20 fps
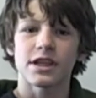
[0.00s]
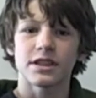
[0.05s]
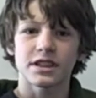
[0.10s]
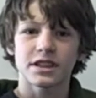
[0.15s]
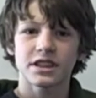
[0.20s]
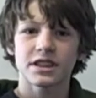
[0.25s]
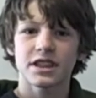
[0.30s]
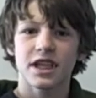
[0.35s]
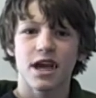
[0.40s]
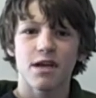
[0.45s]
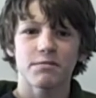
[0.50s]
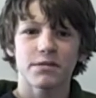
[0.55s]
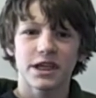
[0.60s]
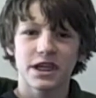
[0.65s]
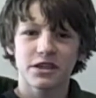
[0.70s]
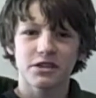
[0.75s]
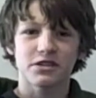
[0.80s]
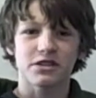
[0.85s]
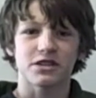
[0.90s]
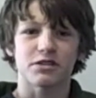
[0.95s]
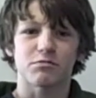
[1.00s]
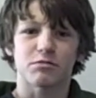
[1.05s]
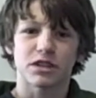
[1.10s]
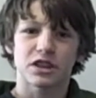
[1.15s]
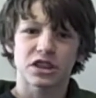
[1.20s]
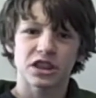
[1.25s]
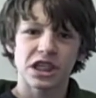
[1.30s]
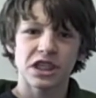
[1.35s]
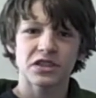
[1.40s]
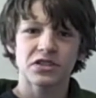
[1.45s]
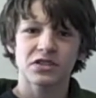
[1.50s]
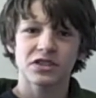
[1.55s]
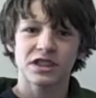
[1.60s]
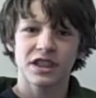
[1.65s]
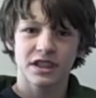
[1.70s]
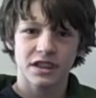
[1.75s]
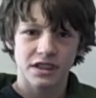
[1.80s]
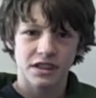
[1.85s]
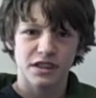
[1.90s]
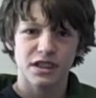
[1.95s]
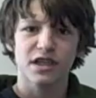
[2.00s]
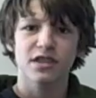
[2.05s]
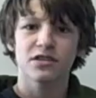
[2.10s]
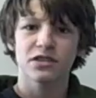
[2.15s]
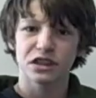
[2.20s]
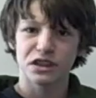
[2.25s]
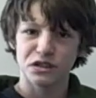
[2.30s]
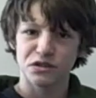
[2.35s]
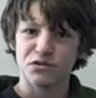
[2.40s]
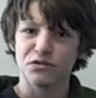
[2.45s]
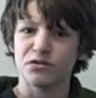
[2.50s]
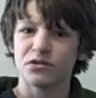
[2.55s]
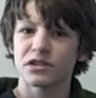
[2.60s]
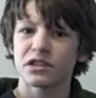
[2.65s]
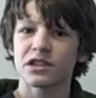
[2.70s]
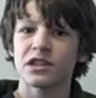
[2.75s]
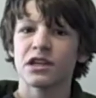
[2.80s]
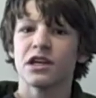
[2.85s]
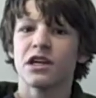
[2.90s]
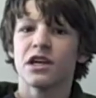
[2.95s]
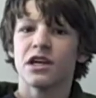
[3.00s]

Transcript: Hi, this is Tommy Anderson with Channel 6 Nightly News.